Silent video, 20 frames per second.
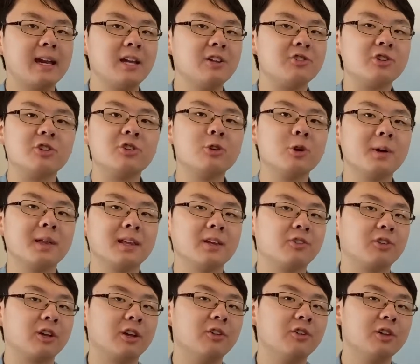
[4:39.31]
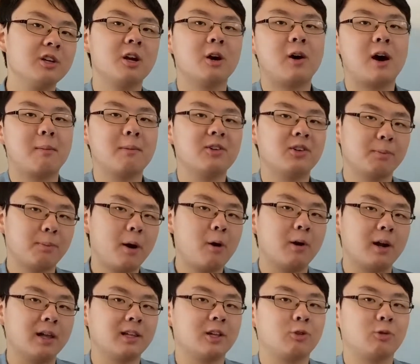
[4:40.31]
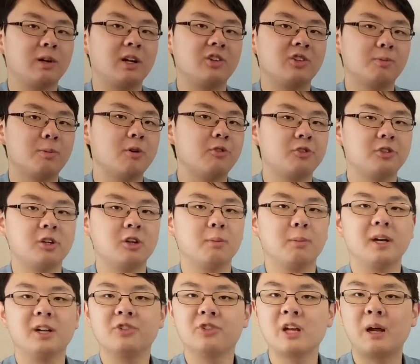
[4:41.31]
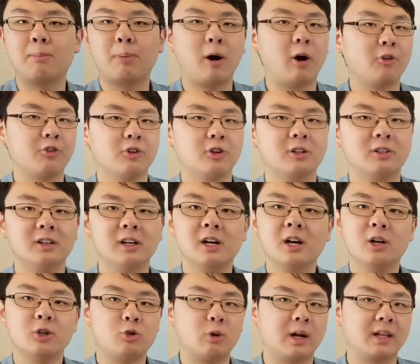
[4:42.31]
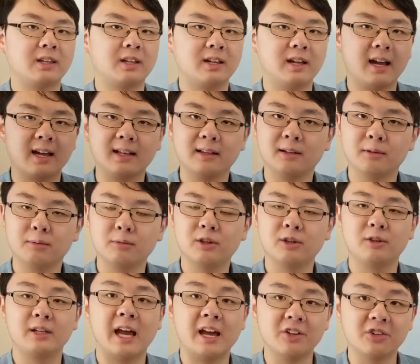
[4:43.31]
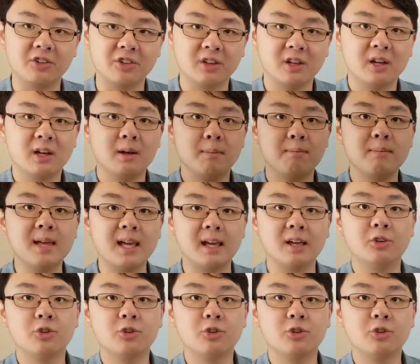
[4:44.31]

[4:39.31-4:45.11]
He's just doing this because I'm his opponent. That's what he's supposed to do. But it's not personal, directed against me.